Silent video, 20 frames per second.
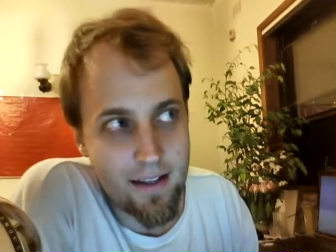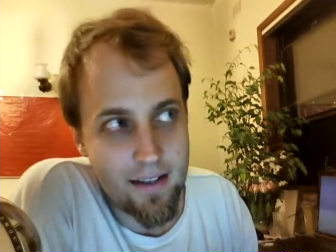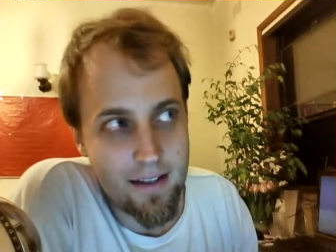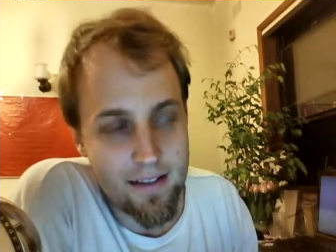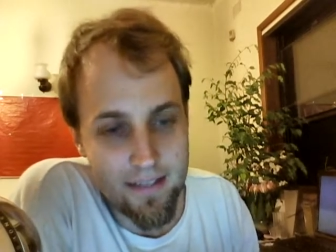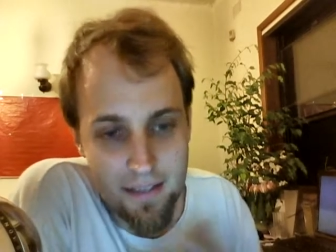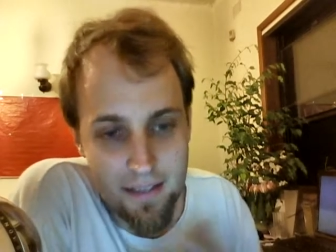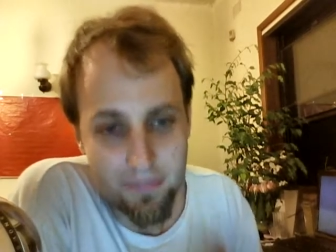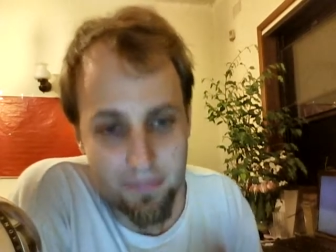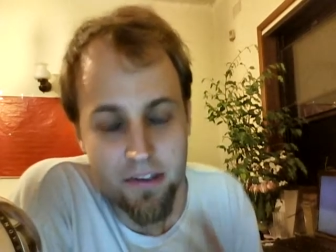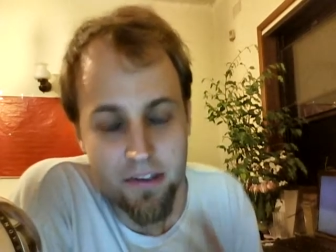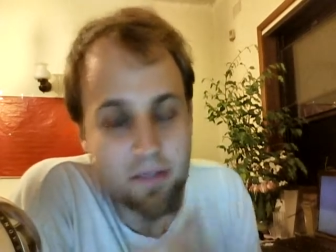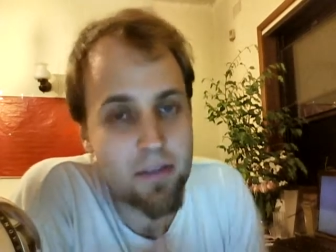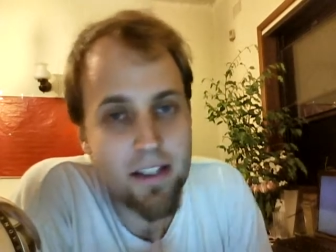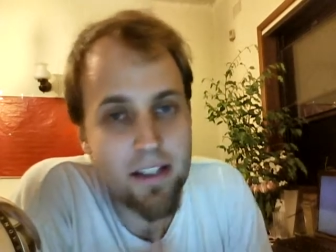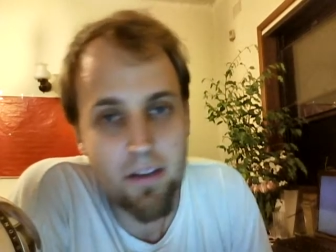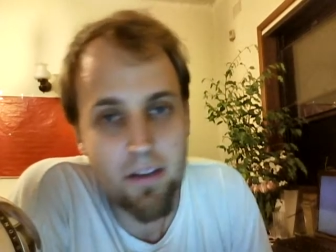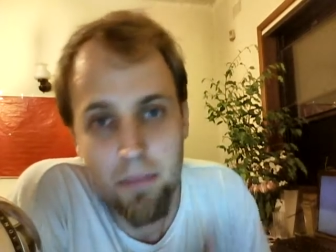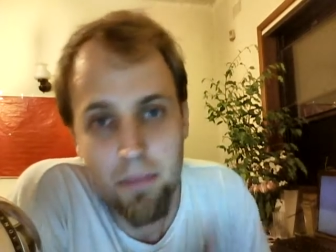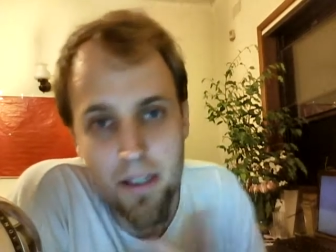seems to
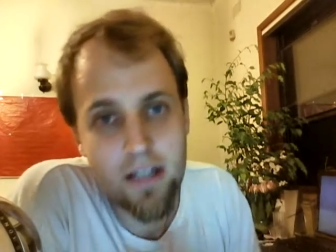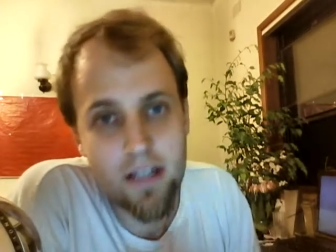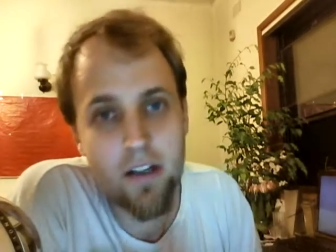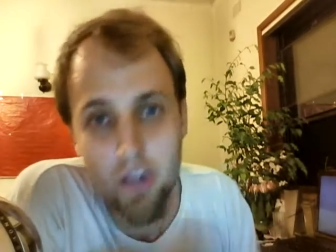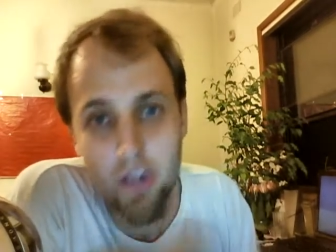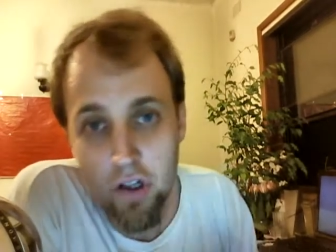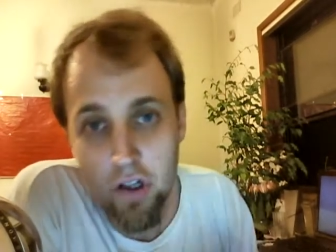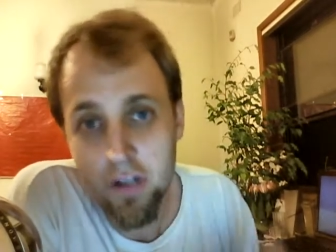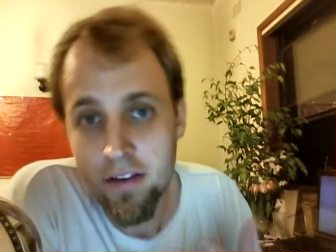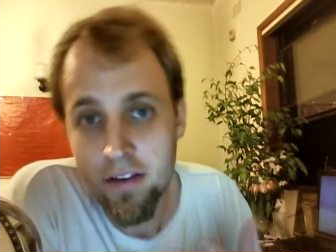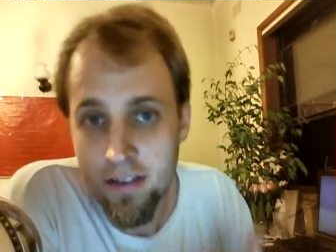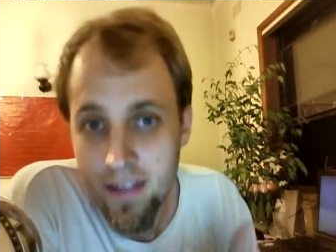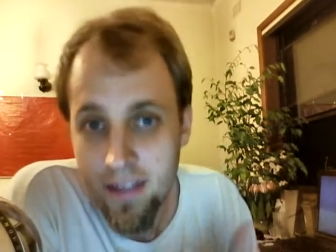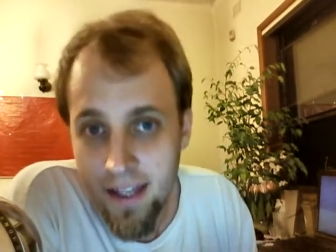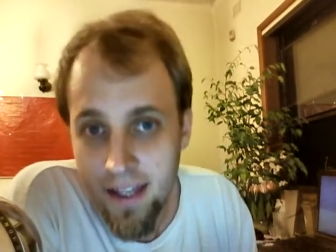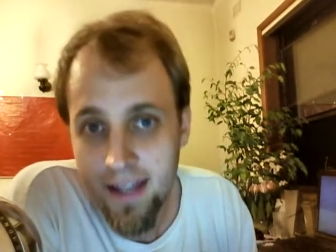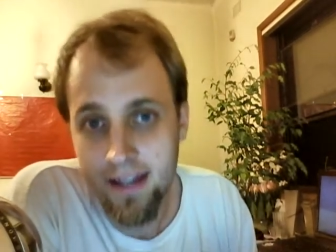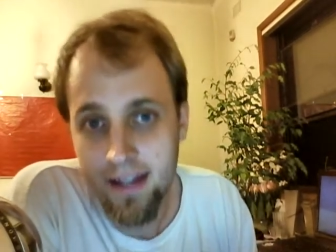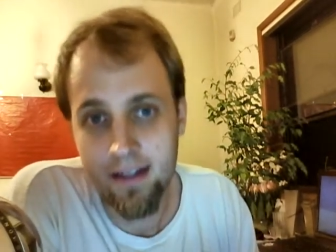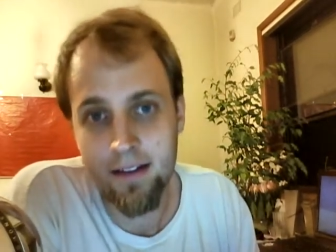me to be a good
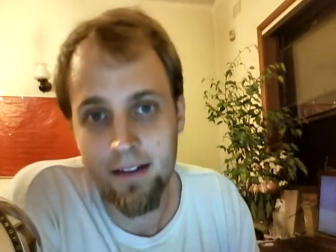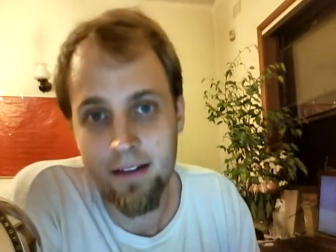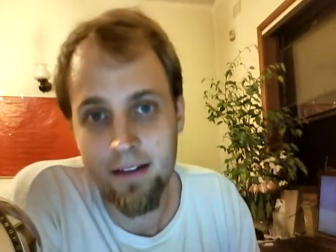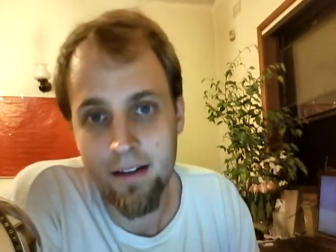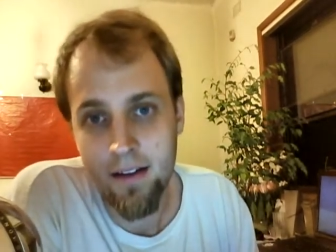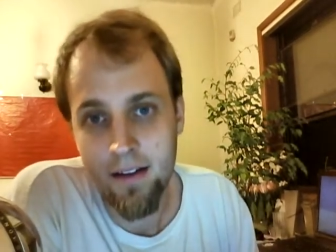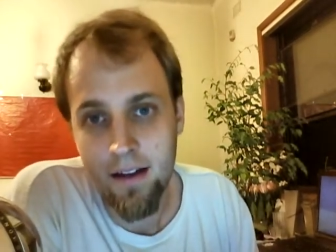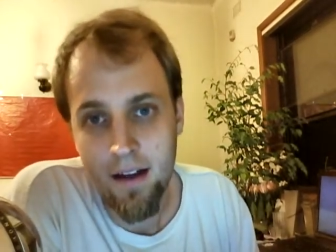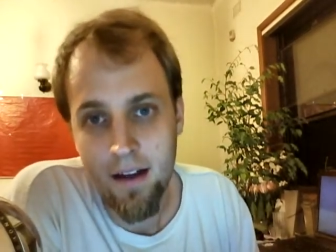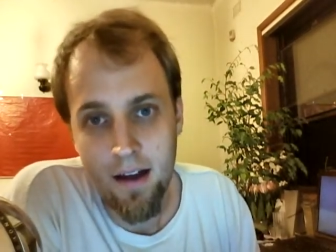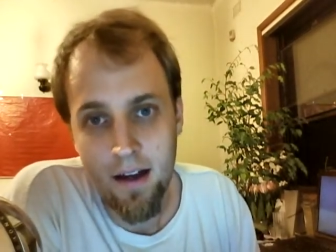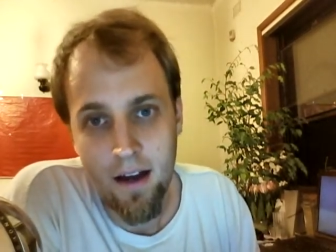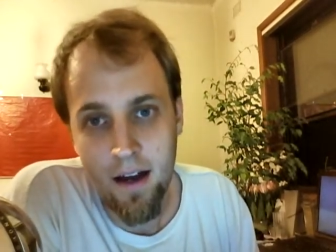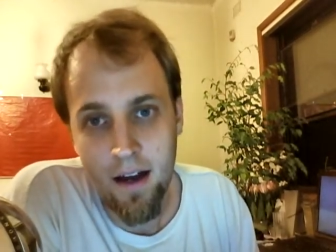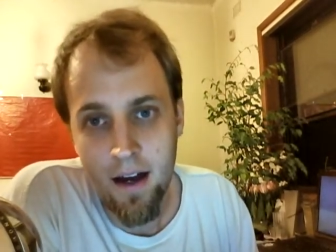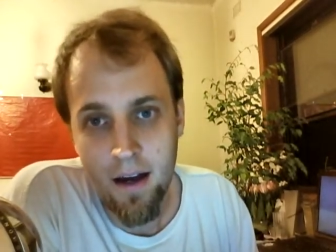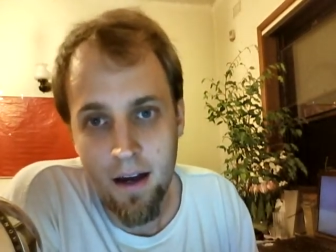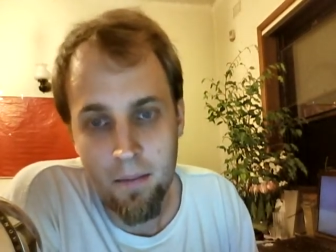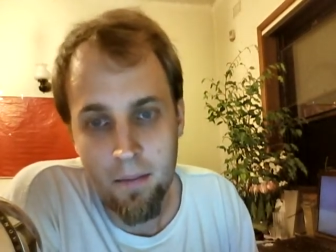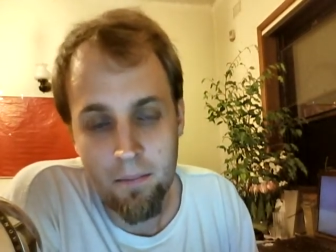thing
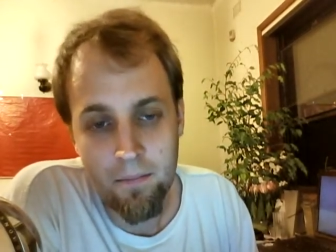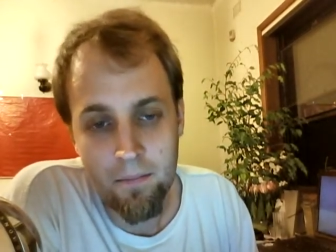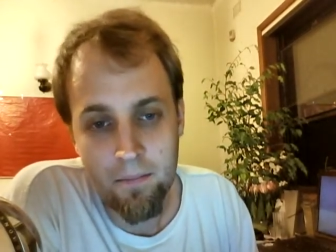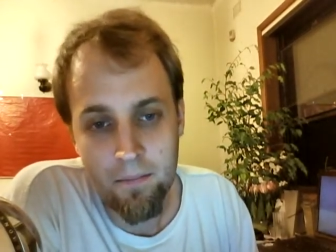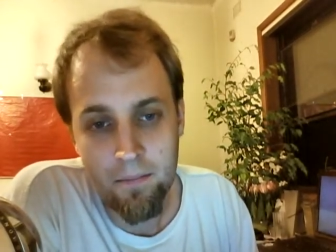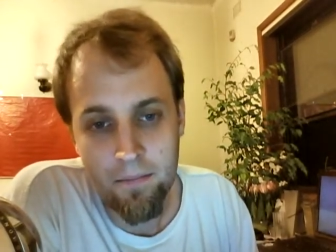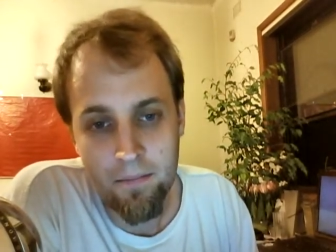um,